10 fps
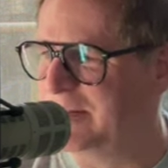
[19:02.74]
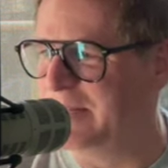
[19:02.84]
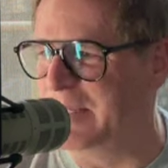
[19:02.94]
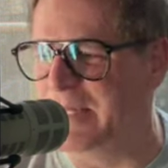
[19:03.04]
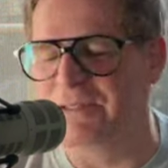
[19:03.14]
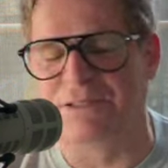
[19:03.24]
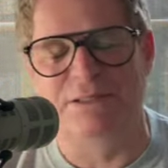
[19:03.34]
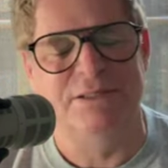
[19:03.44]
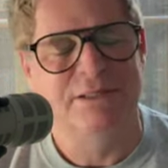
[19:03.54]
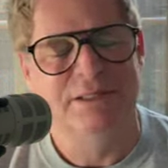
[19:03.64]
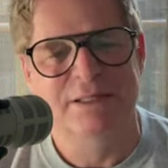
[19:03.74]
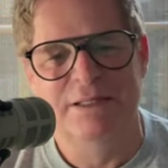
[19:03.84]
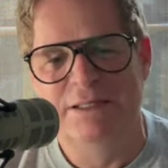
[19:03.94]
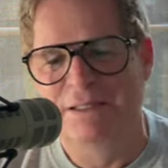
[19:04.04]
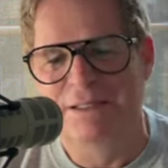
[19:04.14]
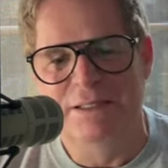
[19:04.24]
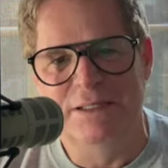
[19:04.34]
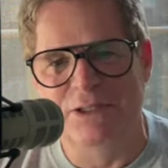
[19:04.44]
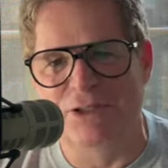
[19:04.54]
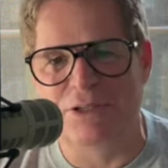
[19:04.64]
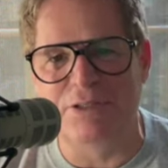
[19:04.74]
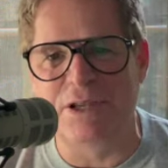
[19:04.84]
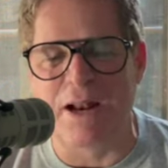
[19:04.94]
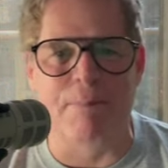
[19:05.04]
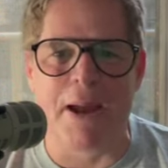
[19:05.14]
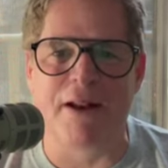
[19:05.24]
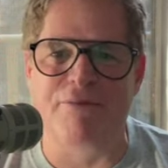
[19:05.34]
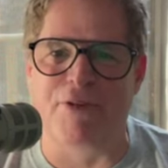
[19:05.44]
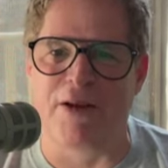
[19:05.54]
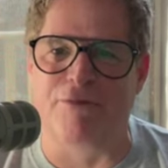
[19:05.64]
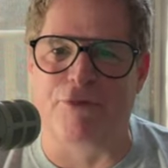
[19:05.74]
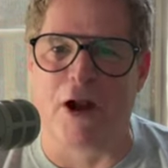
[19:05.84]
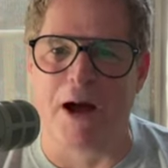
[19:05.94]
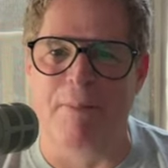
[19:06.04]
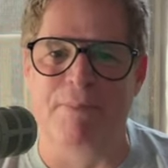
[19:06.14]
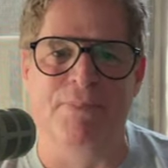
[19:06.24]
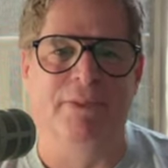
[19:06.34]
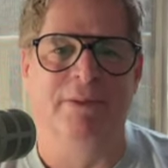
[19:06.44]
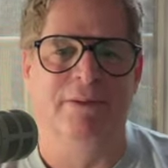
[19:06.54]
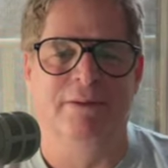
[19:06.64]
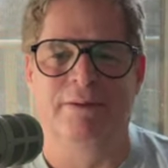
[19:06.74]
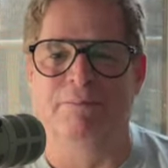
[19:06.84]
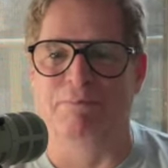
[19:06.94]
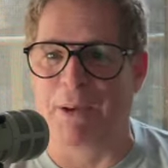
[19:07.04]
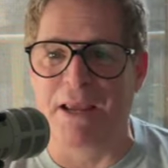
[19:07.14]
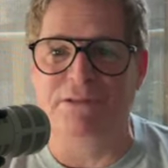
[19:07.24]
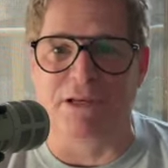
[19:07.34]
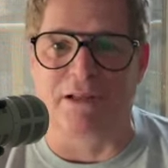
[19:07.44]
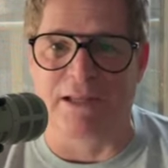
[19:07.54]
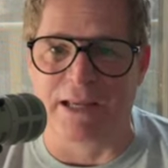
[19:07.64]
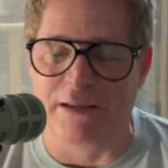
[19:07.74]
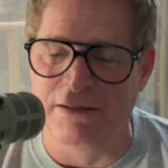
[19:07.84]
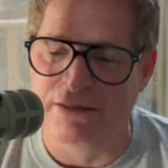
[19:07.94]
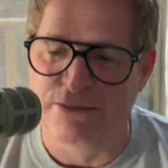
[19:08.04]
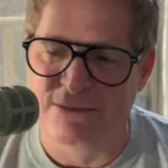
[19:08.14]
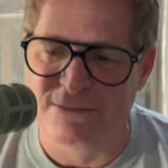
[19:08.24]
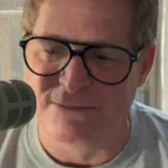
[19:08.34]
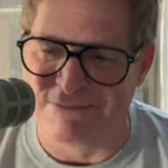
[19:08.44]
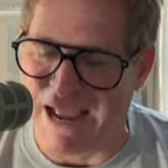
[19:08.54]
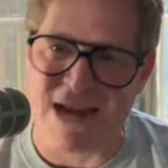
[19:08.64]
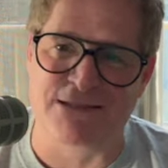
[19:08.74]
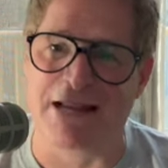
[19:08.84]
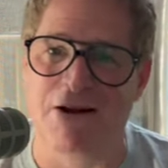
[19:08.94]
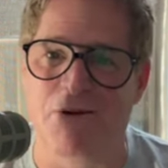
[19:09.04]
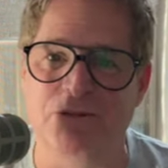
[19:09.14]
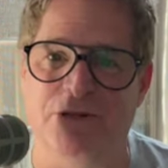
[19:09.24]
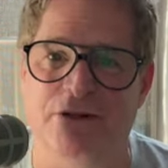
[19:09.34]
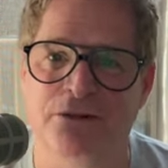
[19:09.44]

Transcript: you're just going to benefit from basically acting older.